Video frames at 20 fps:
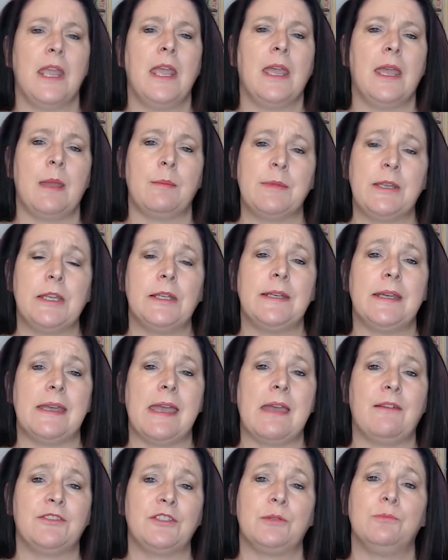I'm going to
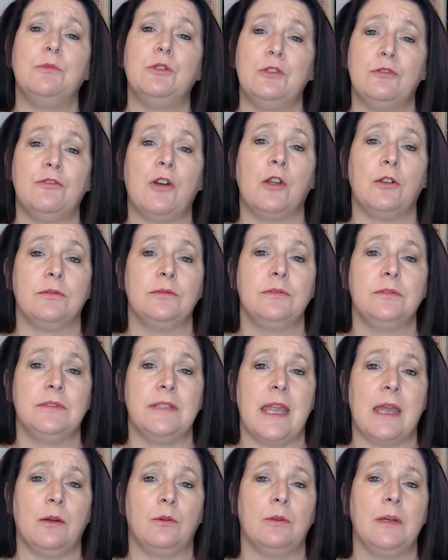have to move on
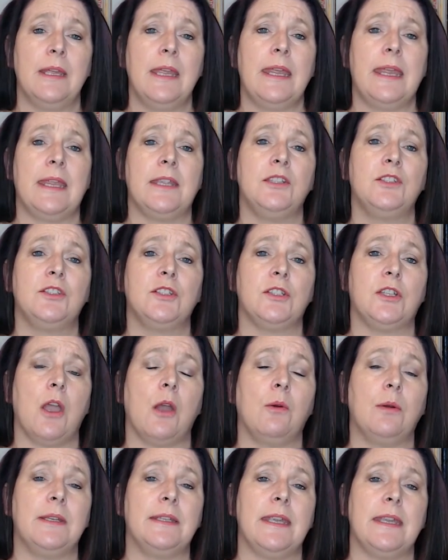now into
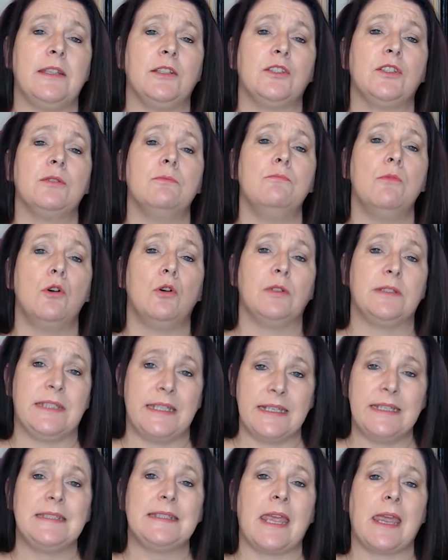going into more
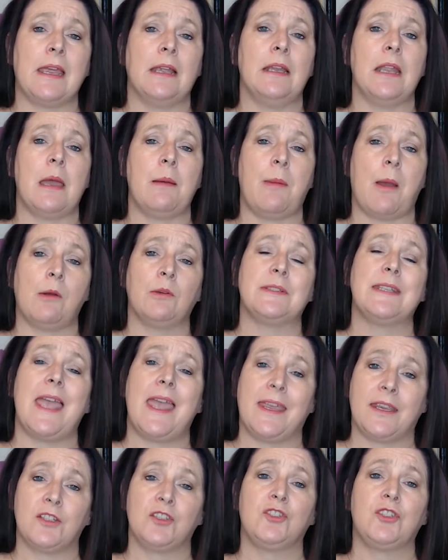detail about
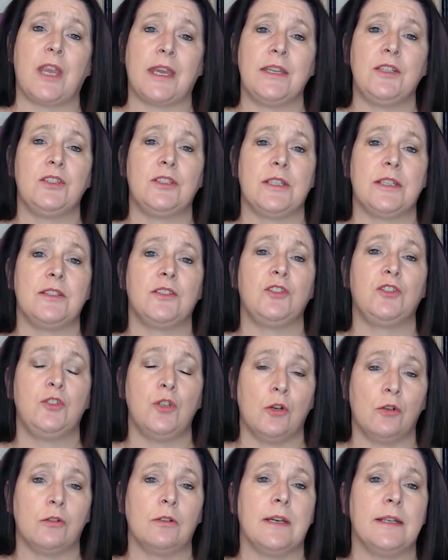exchanges
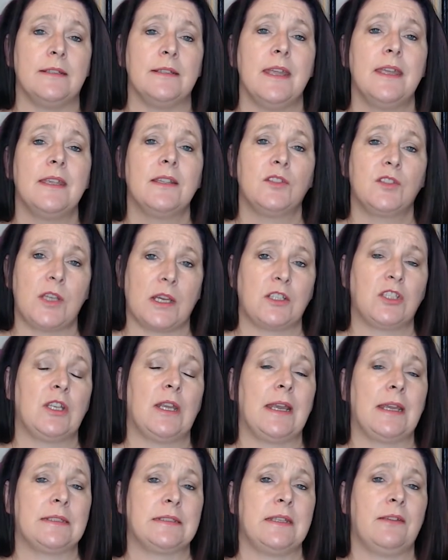during
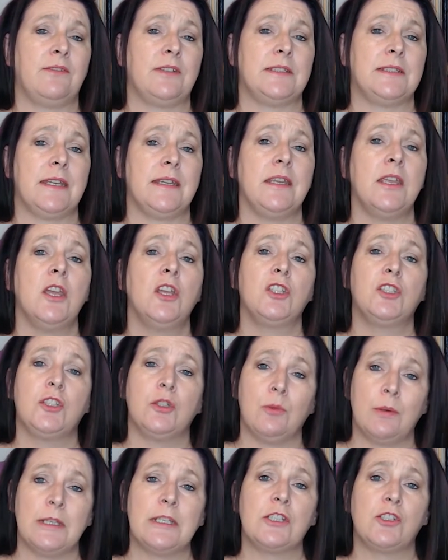sexual activity
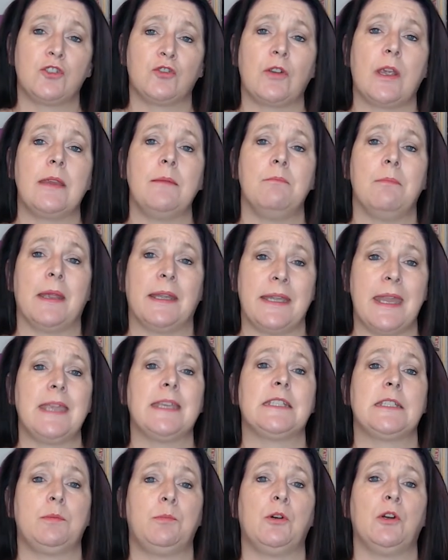to illustrate my
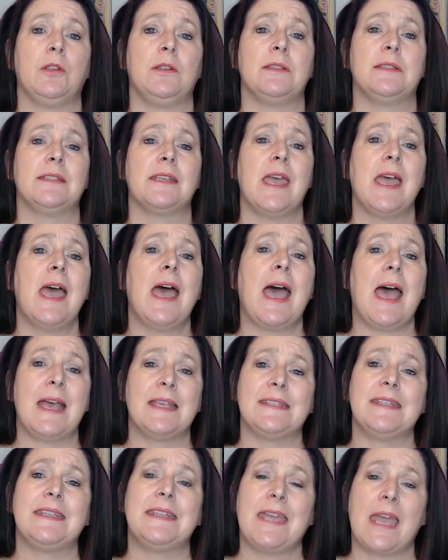next point,
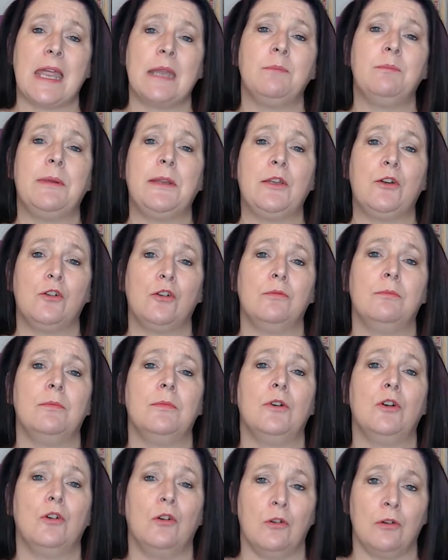as it can
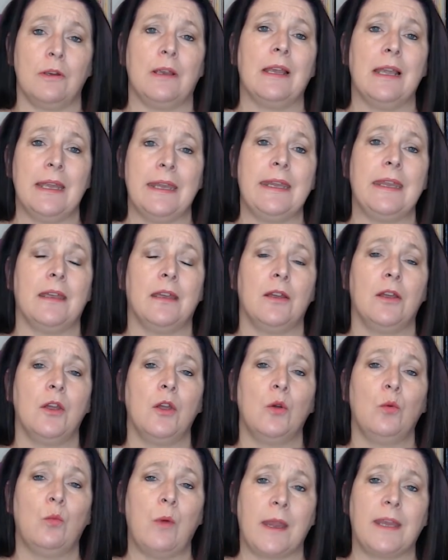become unclear
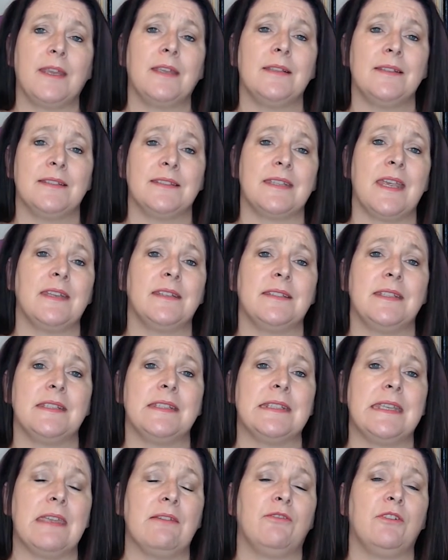when consent
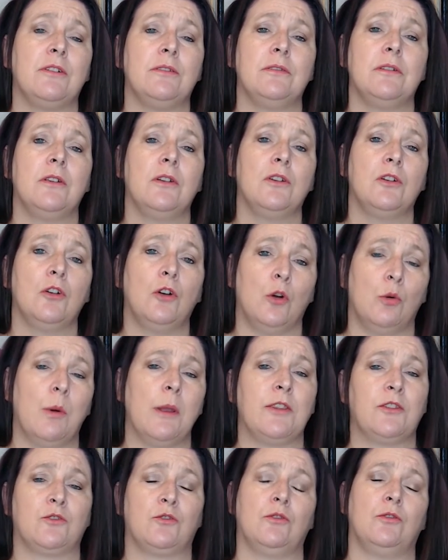is given or
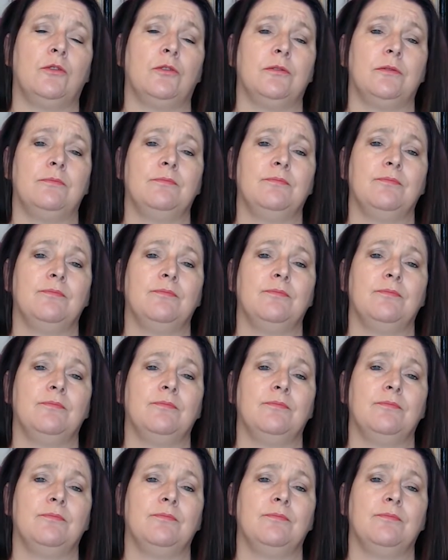withdrawn.